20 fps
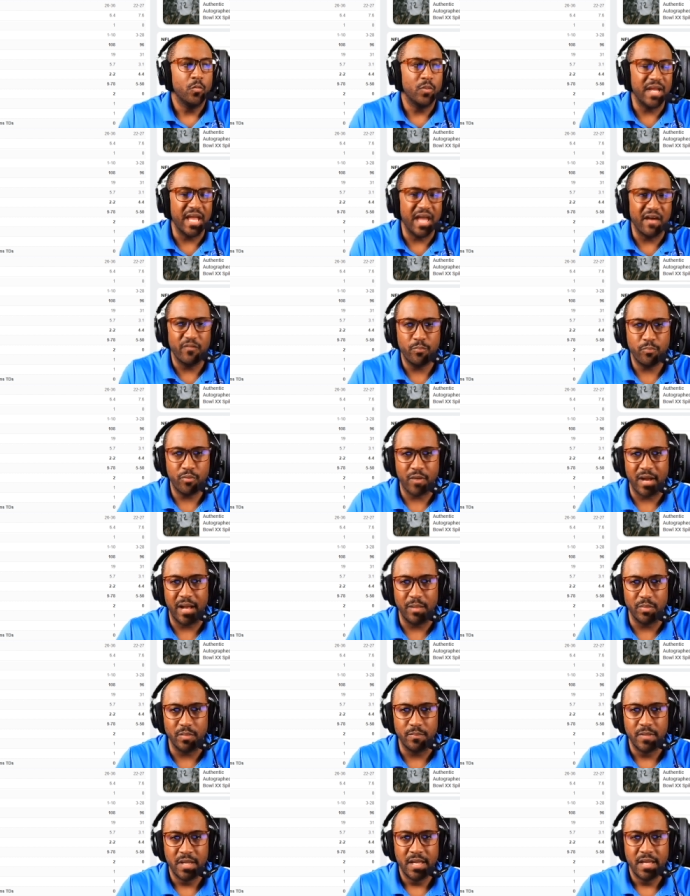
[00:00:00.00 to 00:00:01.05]
We have a
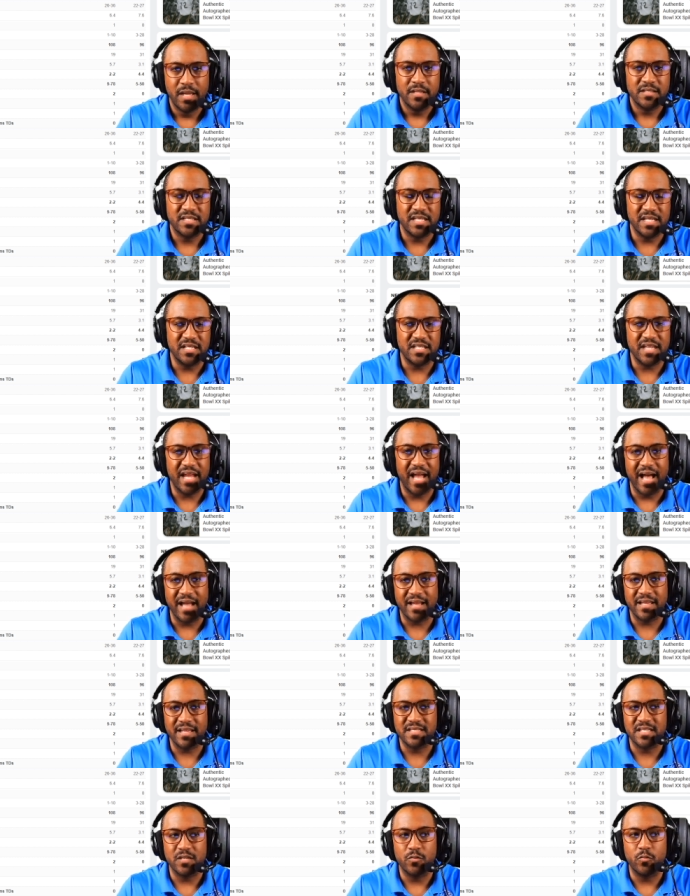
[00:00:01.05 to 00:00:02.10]
problem. TJ
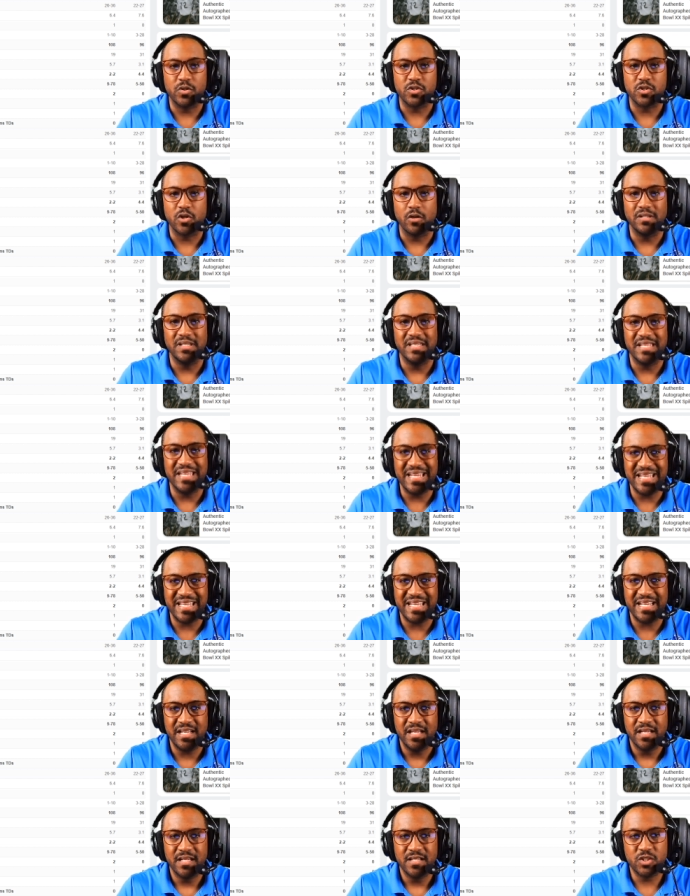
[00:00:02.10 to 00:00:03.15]
Hockenson was our
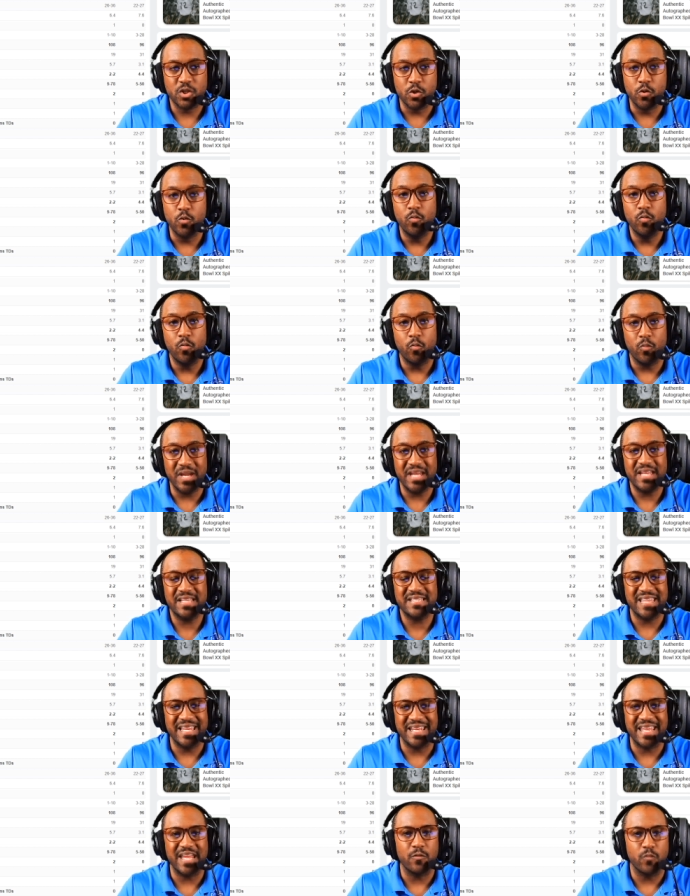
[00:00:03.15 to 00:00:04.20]
leading two
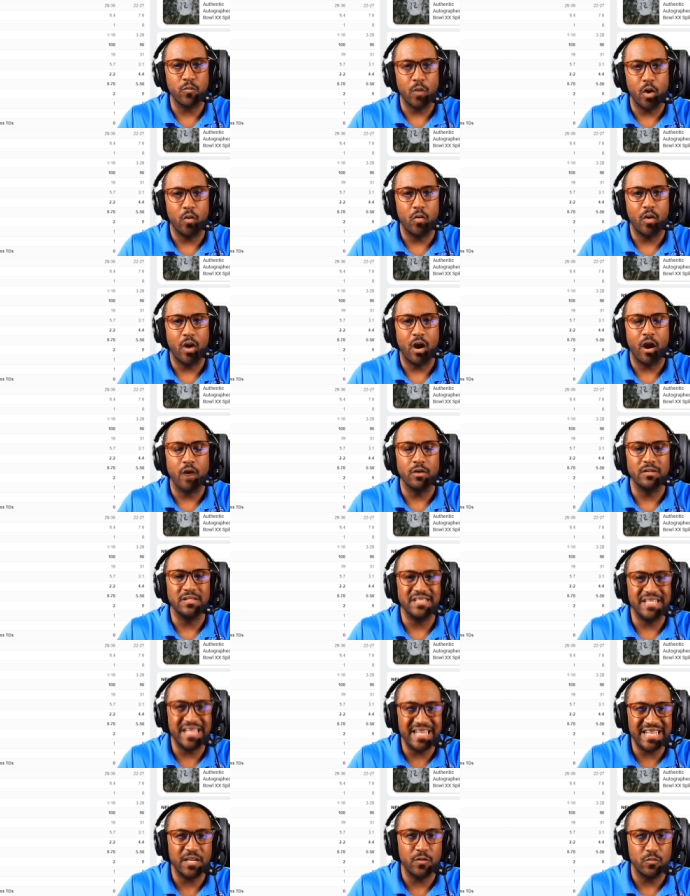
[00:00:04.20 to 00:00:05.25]
weeks in a row, our
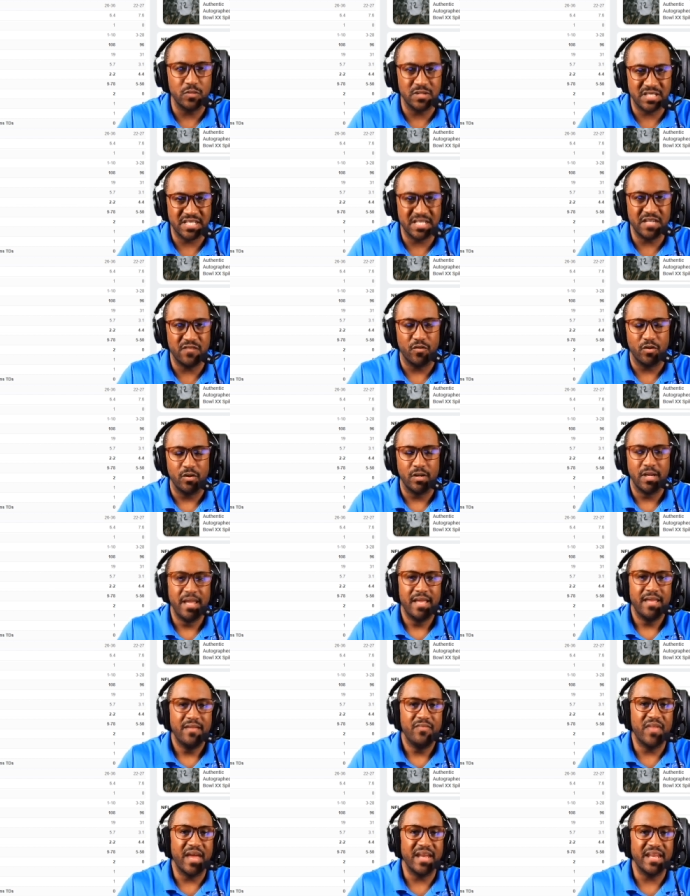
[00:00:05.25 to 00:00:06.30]
leading receiver.
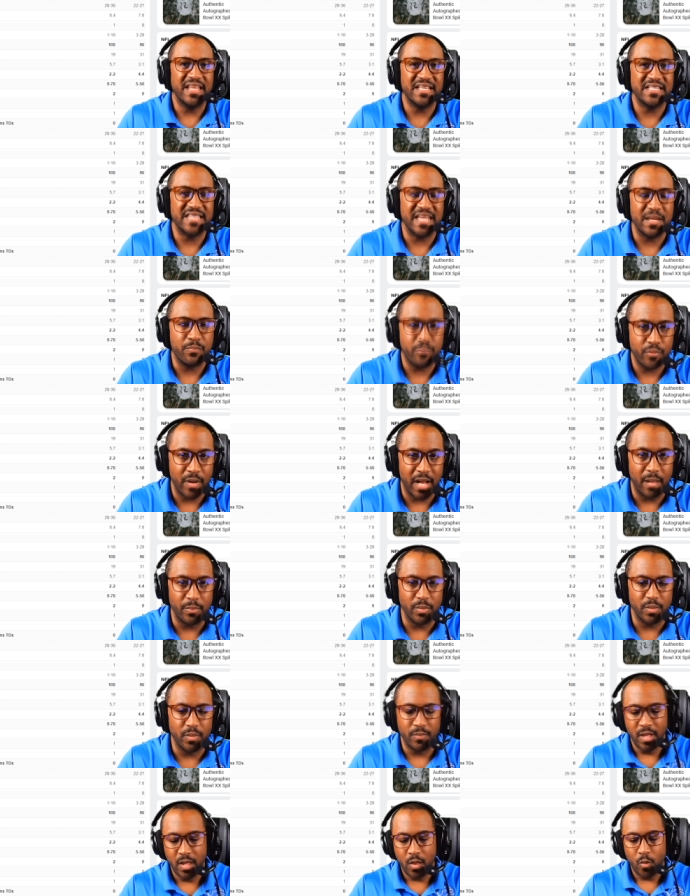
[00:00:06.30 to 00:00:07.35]
That is a
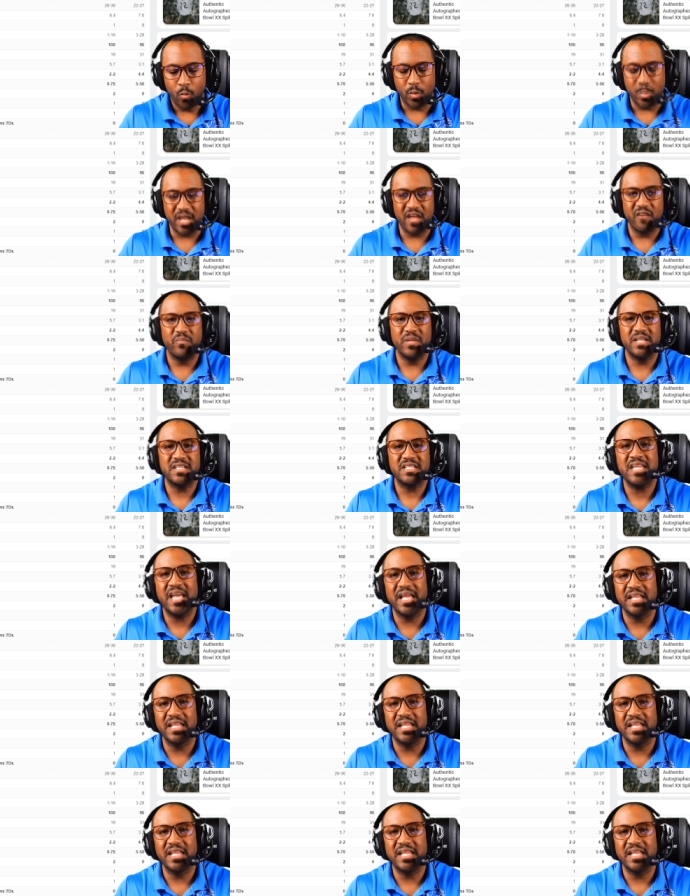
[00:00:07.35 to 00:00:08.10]
problem. We have been